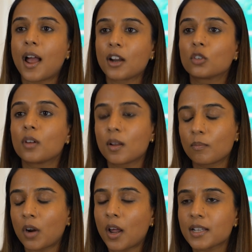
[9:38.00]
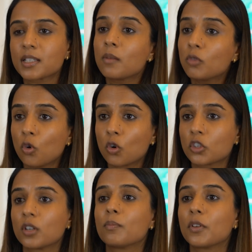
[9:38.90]
and applying some
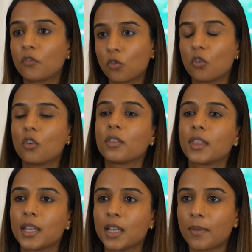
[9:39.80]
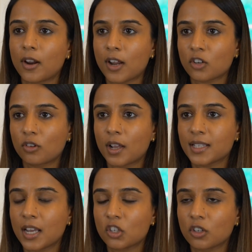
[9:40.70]
caution before thinking about
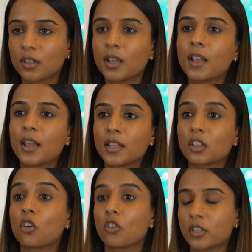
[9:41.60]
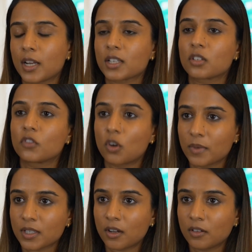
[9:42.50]
naturalisation in the context of
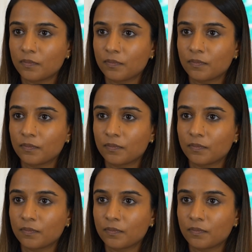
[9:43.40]
domicile.